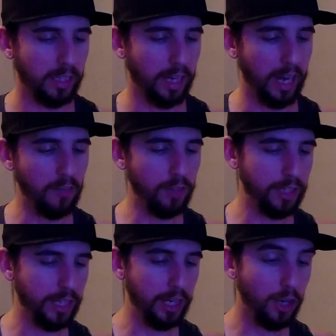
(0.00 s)
every
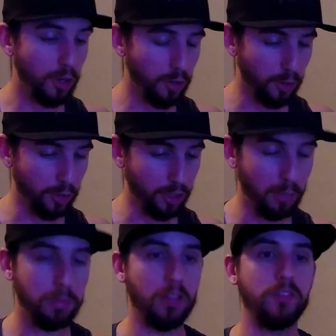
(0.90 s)
year or
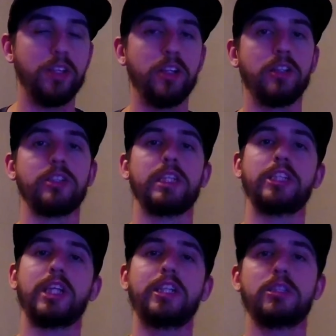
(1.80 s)
couple of years they
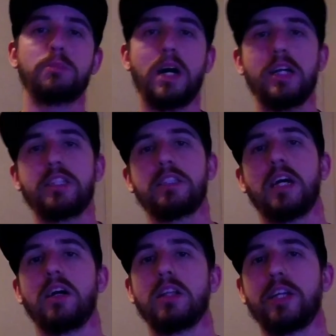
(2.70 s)
change the body
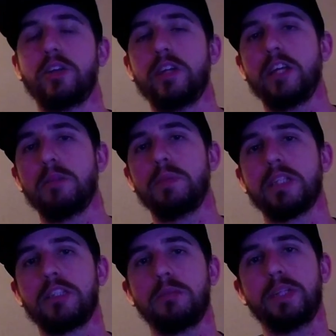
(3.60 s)
style. Like, you could get
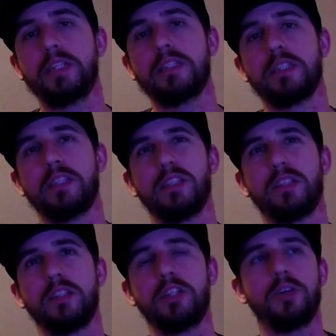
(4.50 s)
mixed up easy.
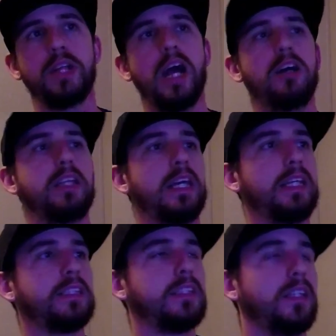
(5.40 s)

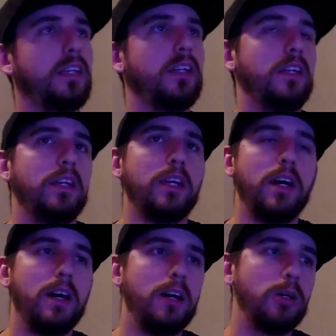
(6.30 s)
Nowadays,
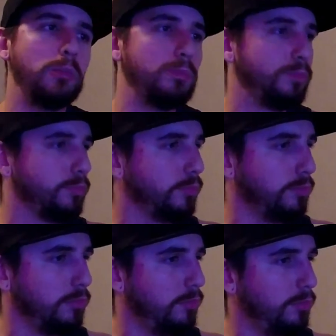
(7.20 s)
I
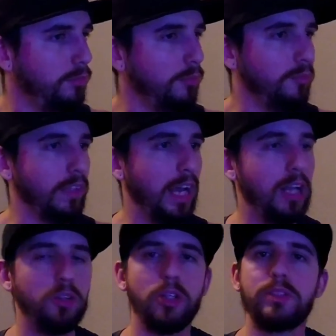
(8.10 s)

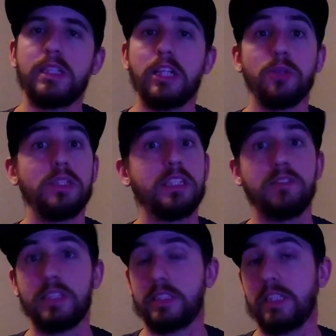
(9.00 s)
don't know, take the
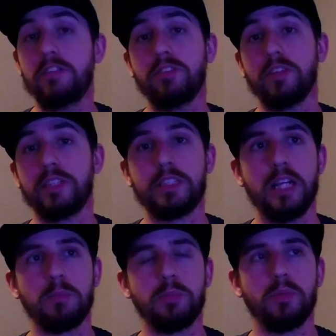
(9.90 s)
370Z for
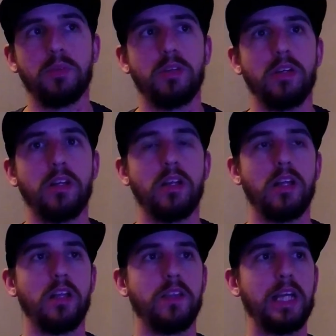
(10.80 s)
example.
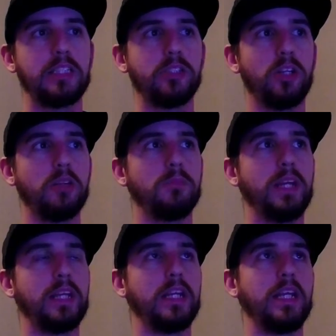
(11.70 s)
They started
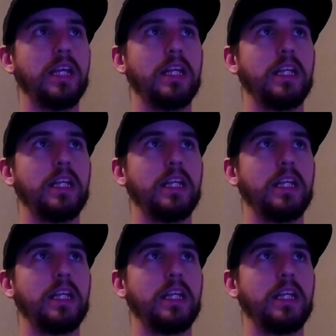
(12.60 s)
making it